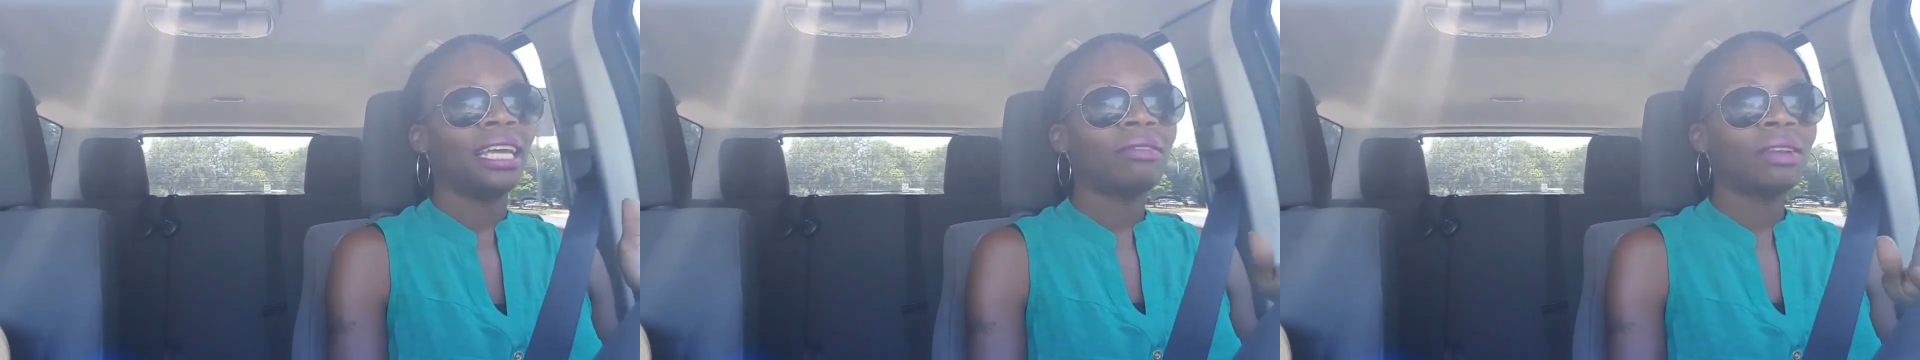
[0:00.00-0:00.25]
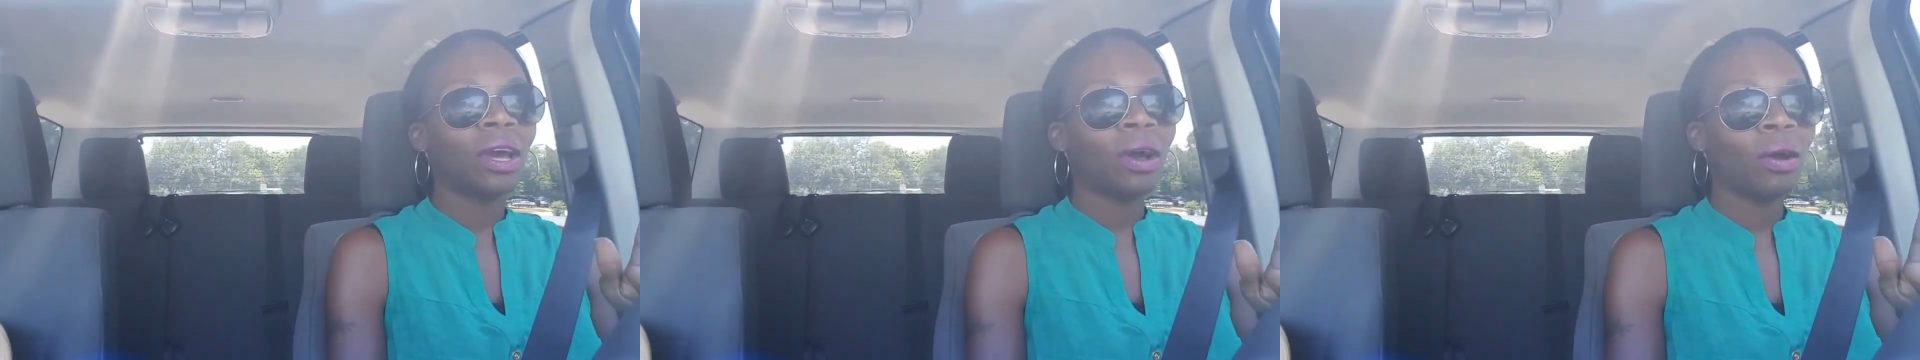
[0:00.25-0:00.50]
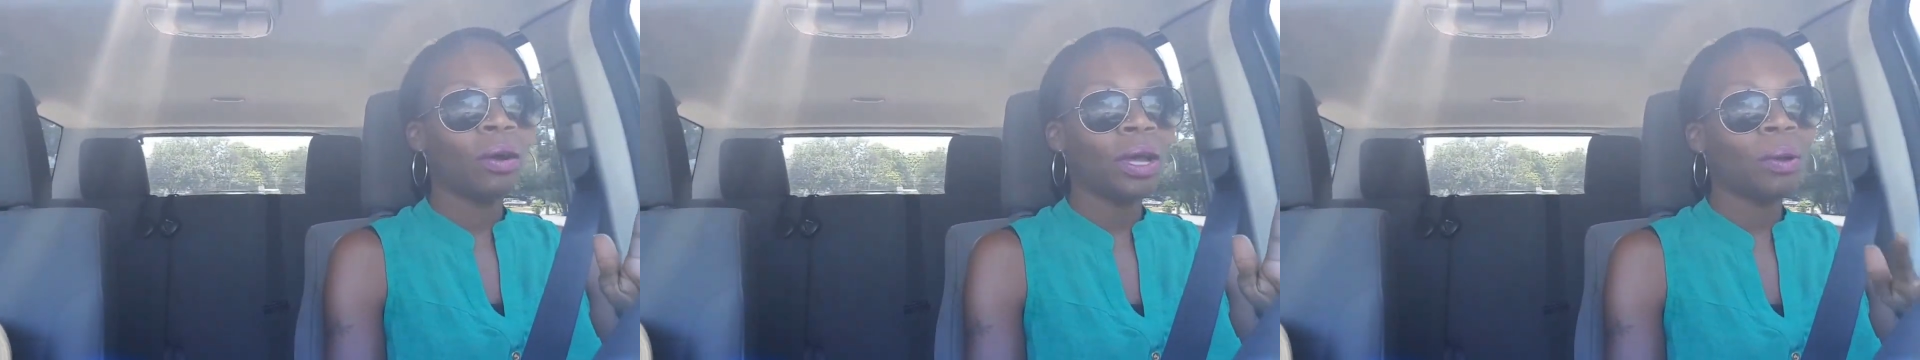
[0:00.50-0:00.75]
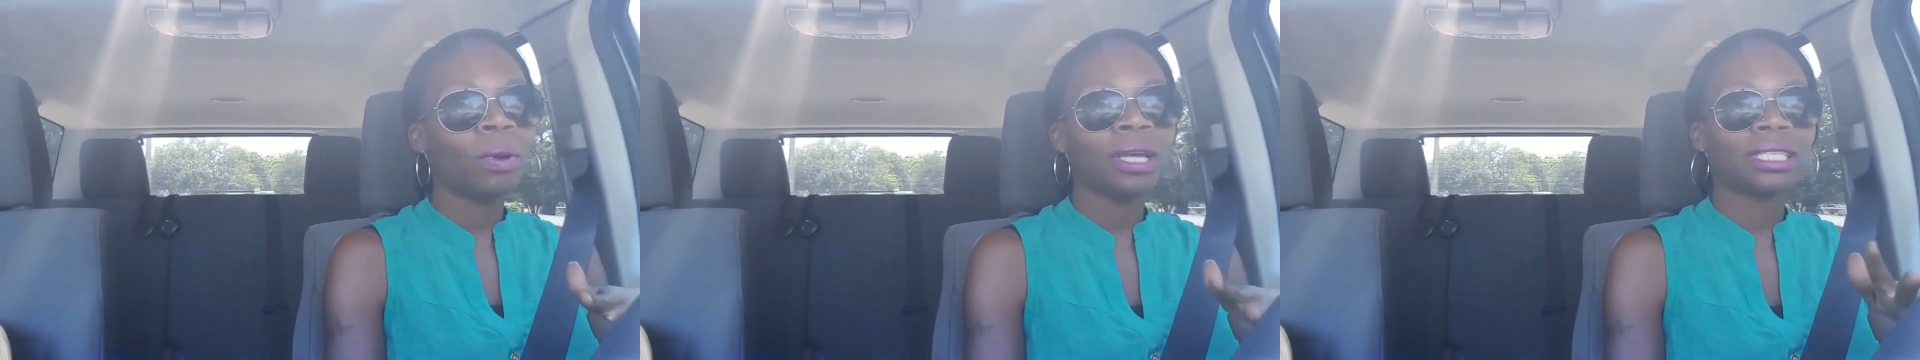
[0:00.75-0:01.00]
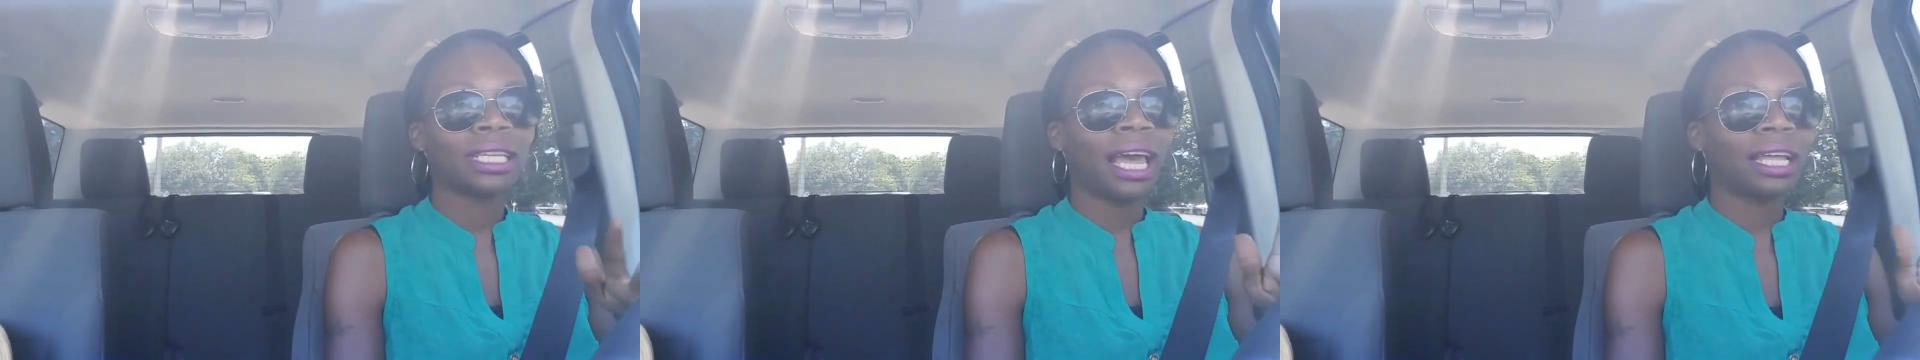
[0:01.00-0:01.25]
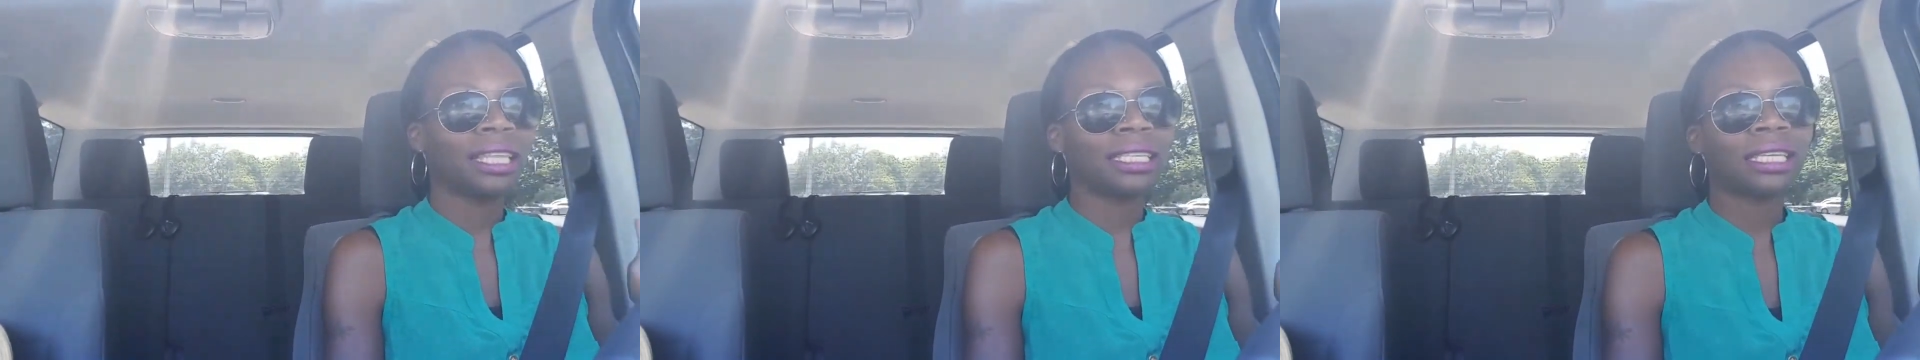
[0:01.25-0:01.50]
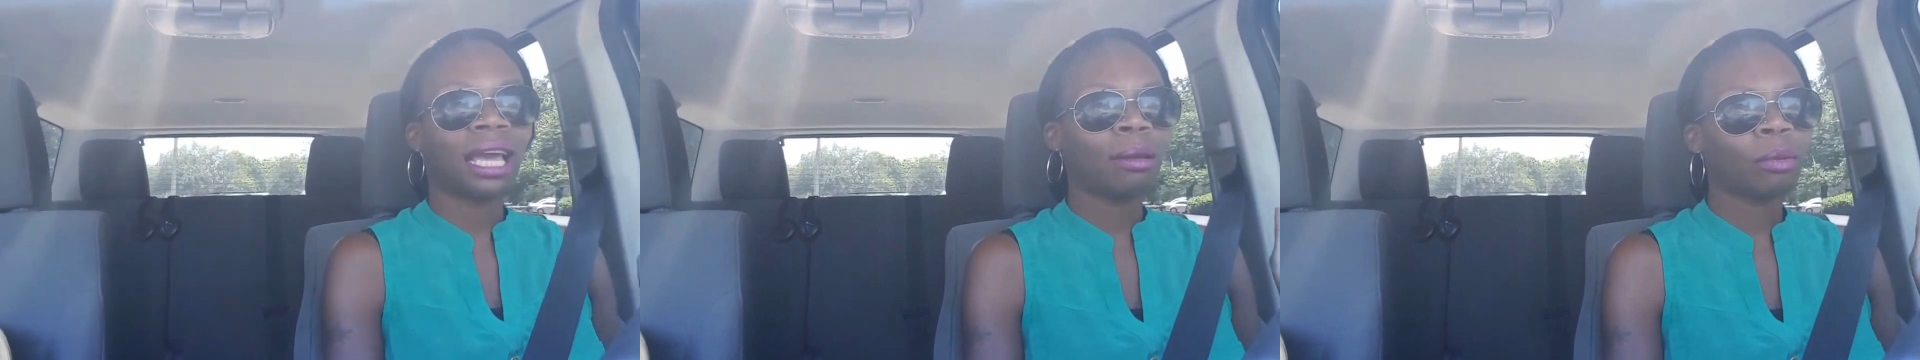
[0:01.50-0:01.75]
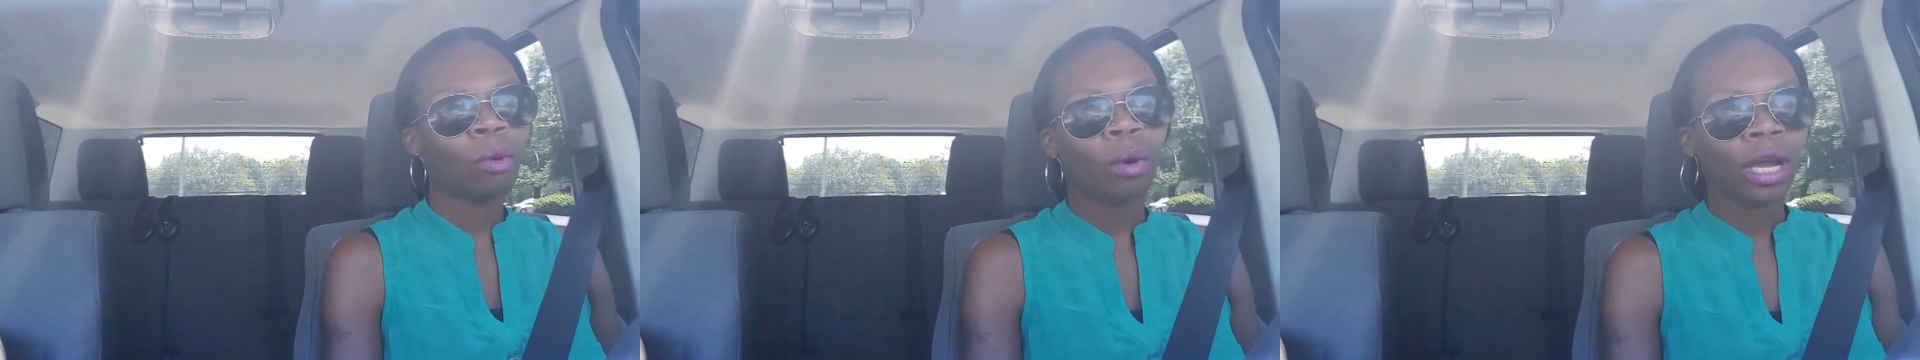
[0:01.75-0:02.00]
even though it wasn't like the
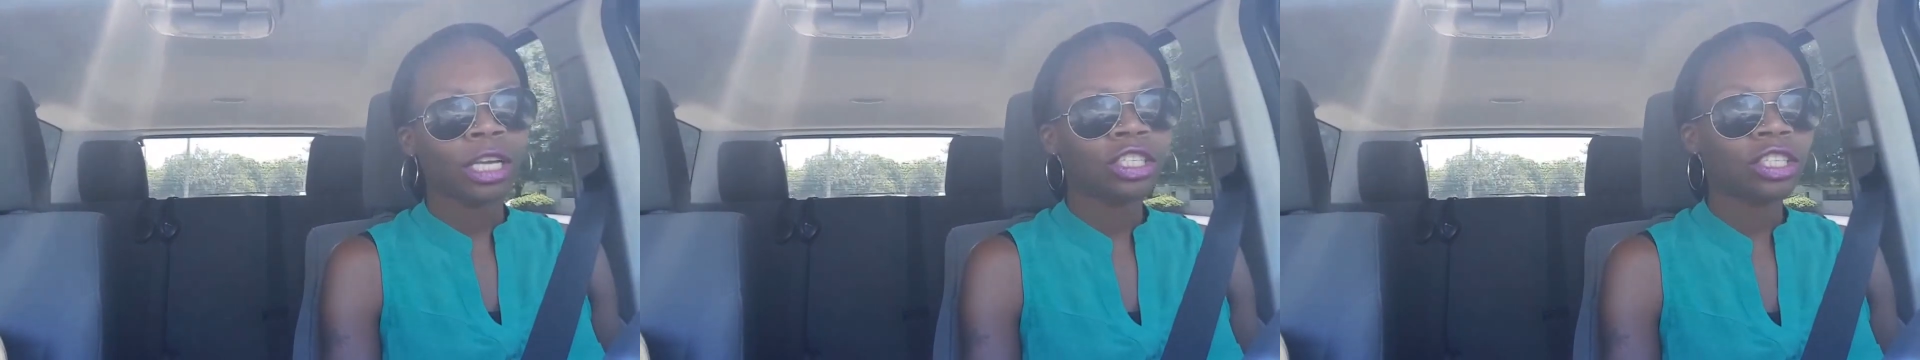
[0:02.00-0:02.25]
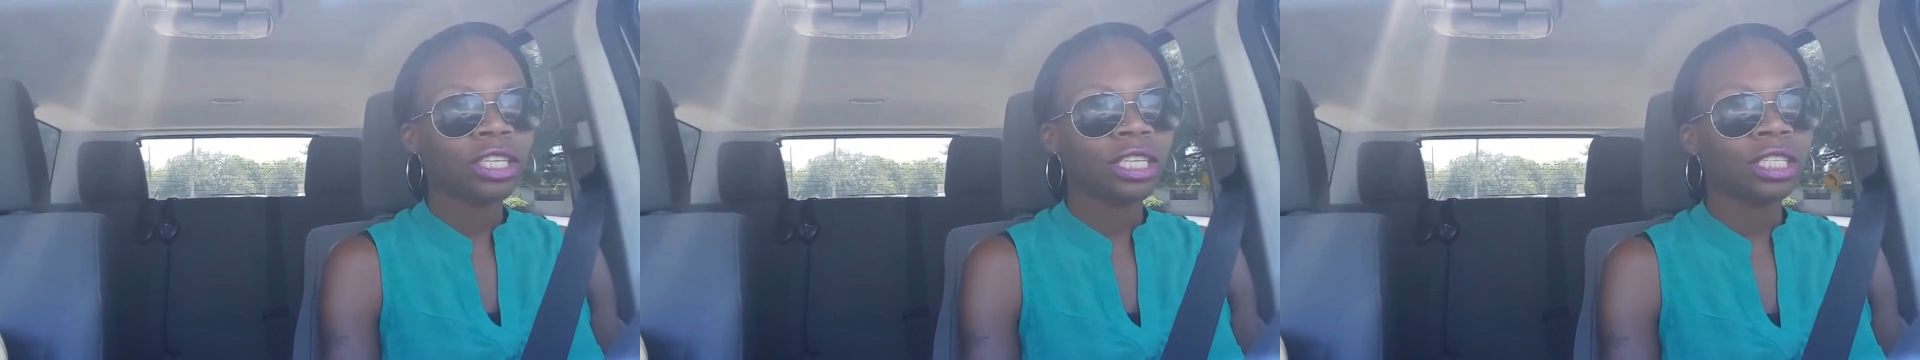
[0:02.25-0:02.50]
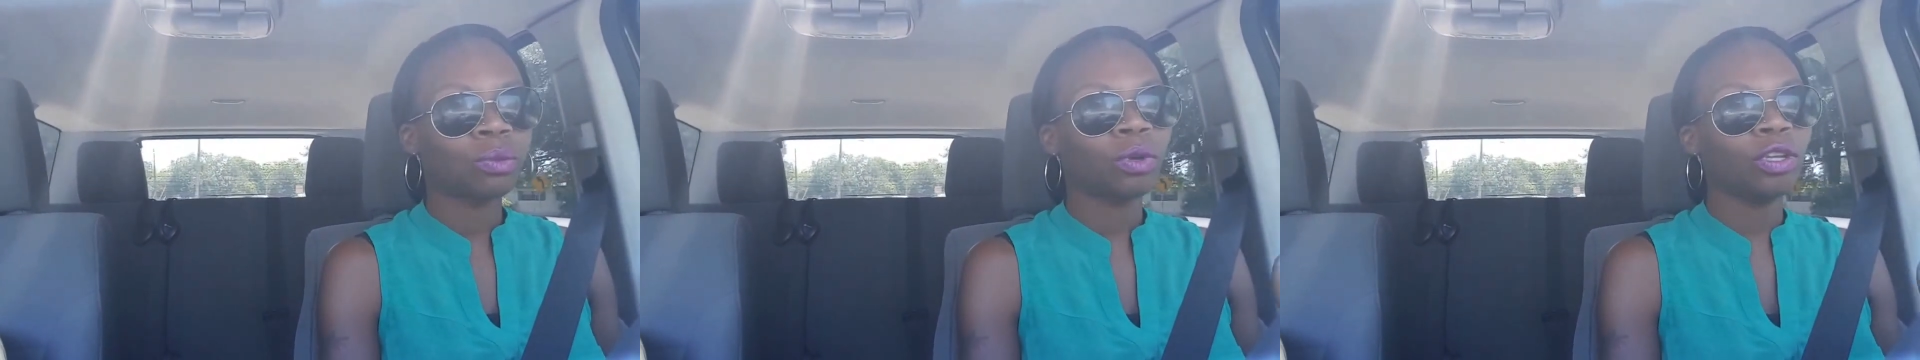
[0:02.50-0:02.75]
same questions,